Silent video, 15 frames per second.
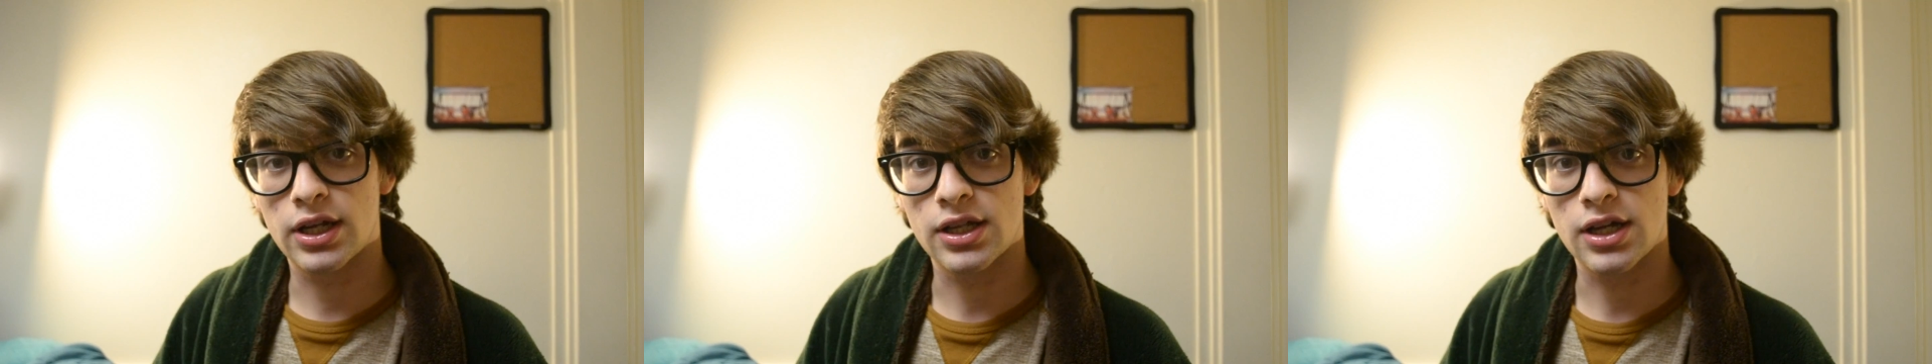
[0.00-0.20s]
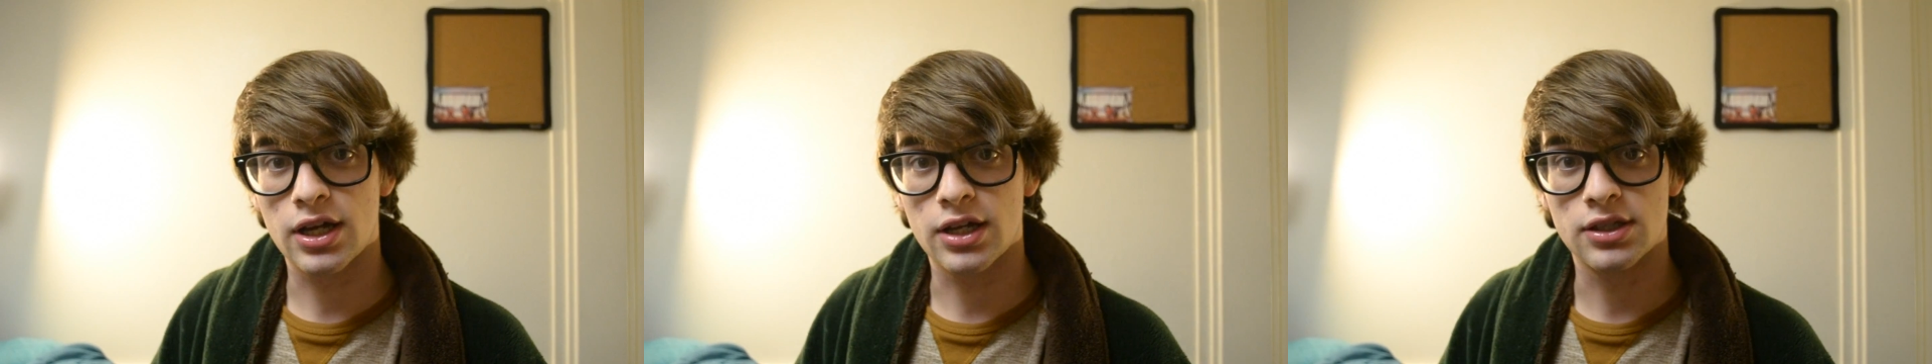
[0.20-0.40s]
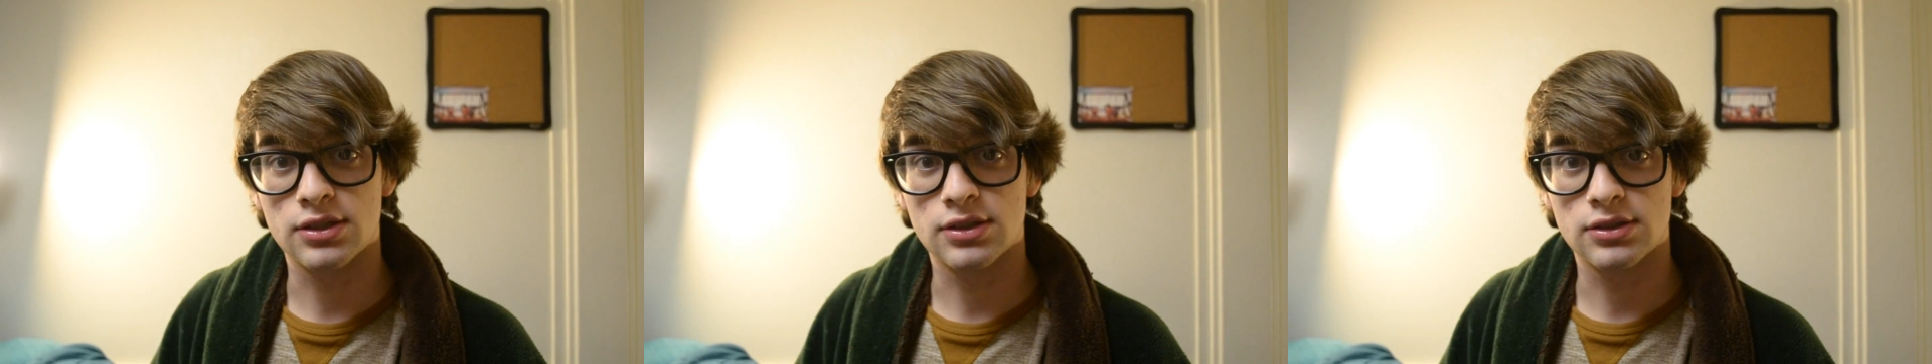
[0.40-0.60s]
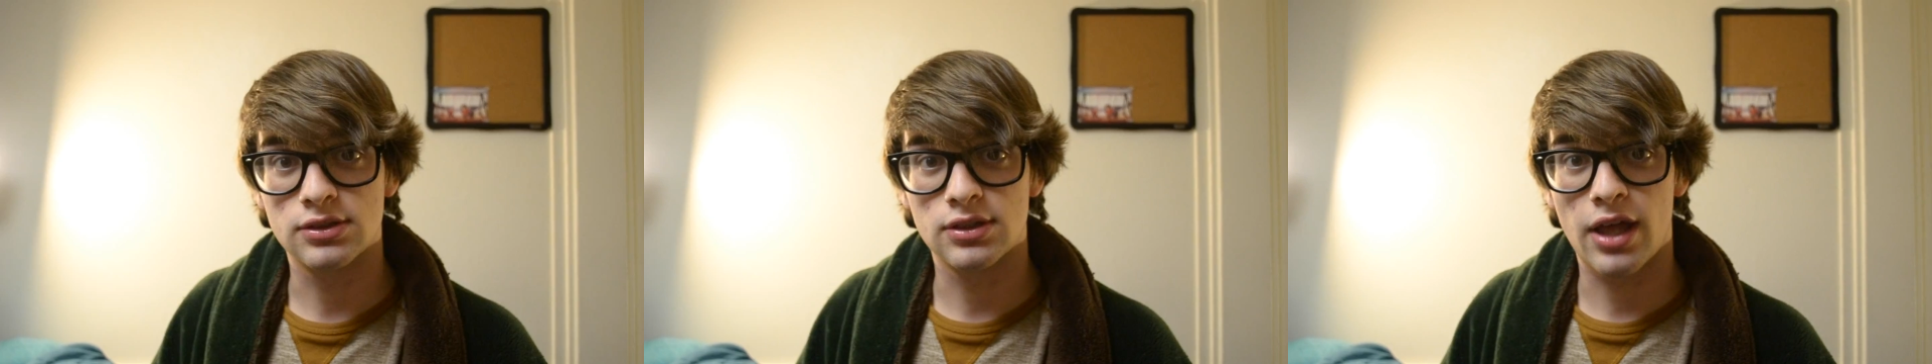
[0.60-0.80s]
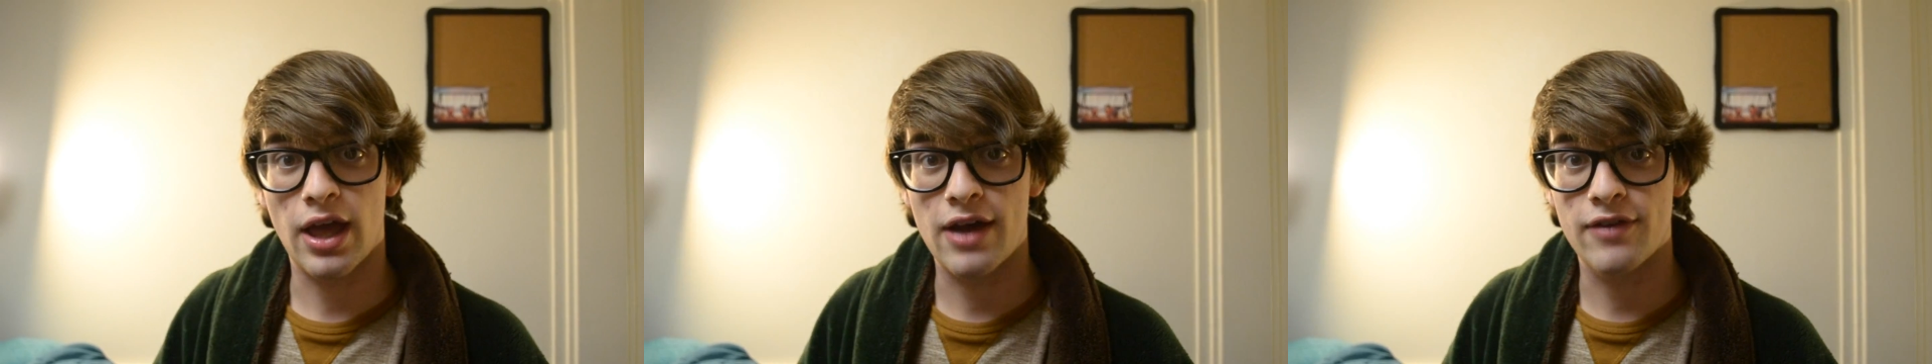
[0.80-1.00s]
I
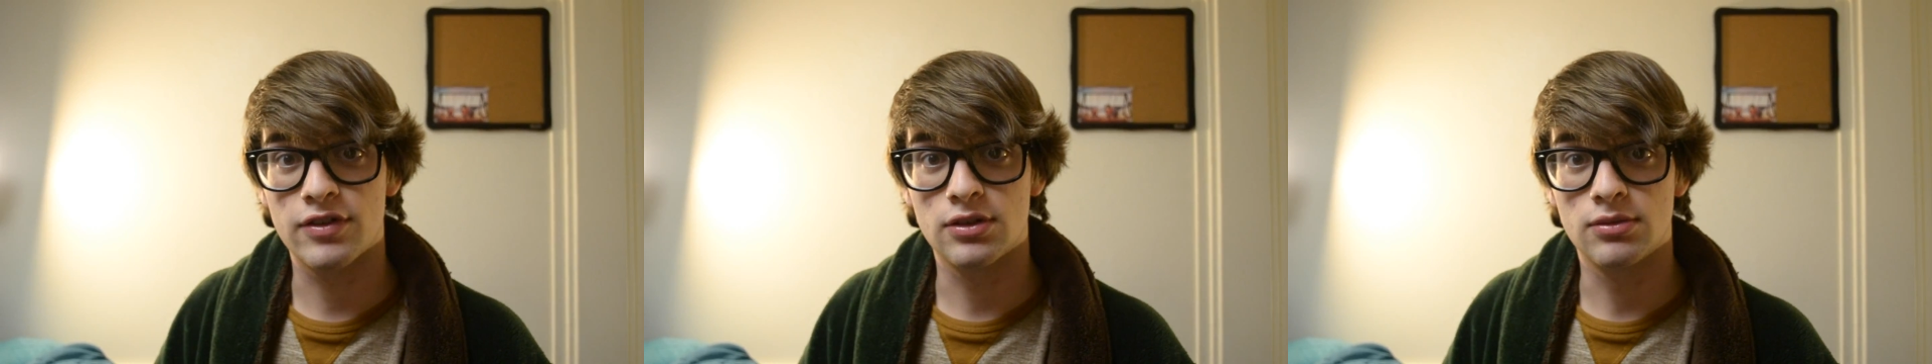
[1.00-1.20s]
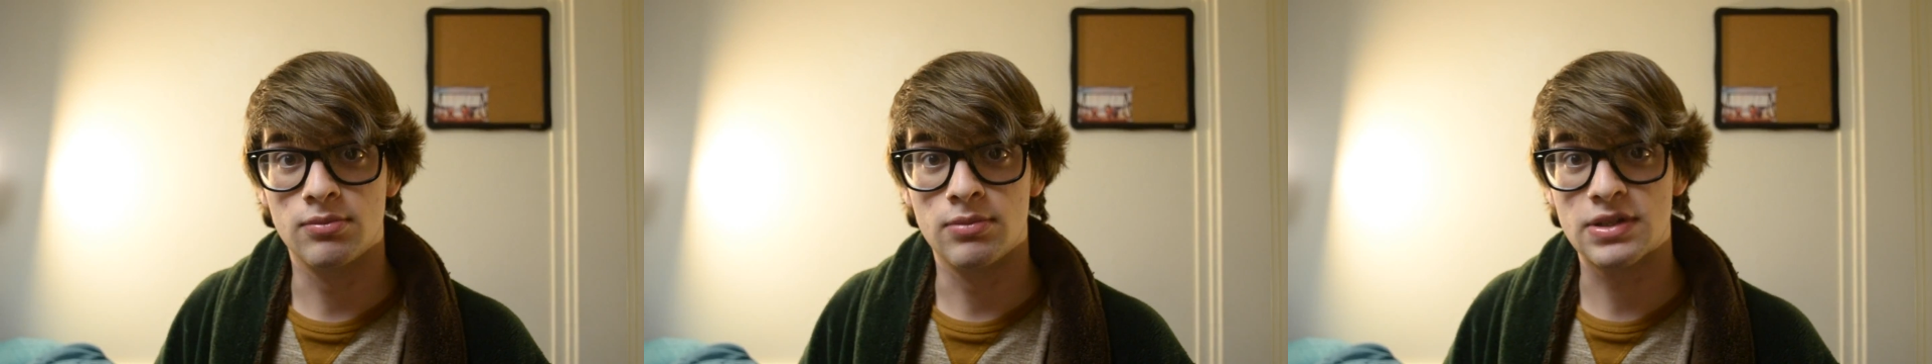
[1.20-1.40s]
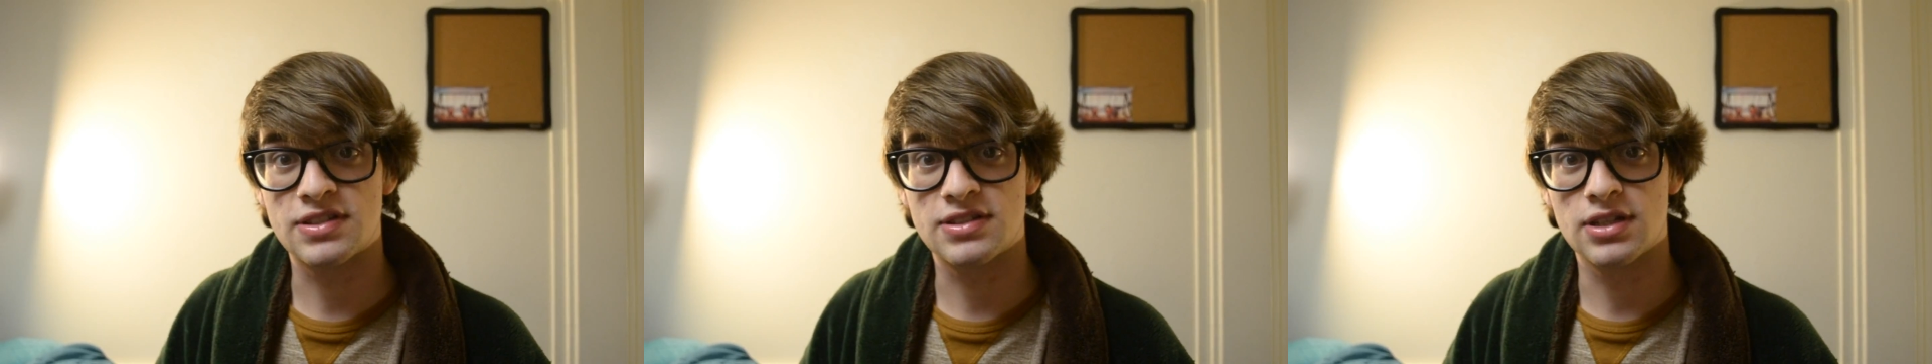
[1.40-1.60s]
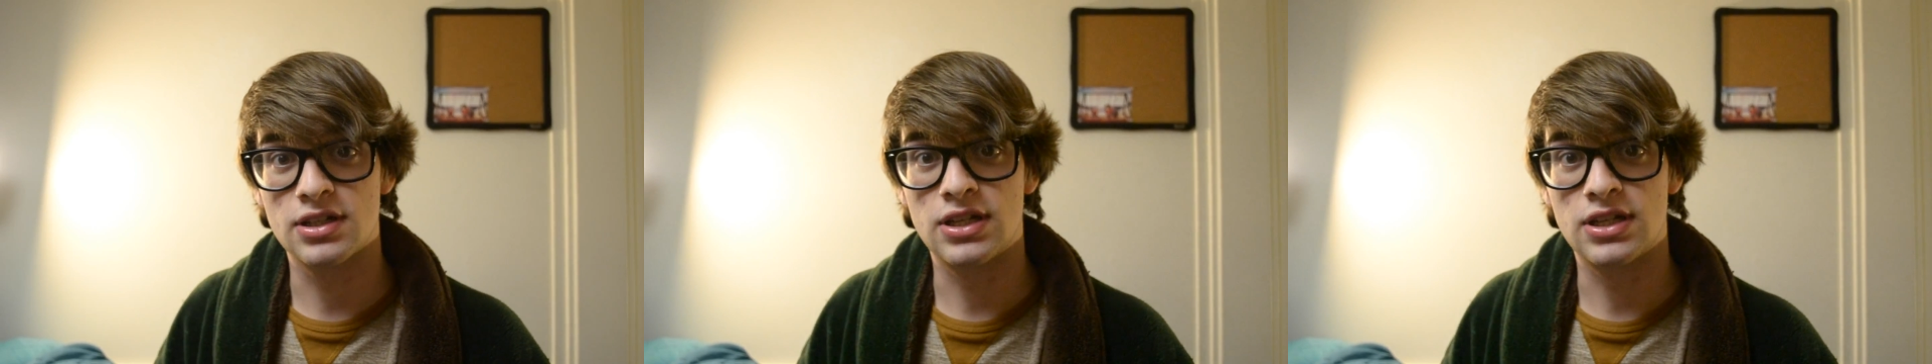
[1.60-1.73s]
haven't missed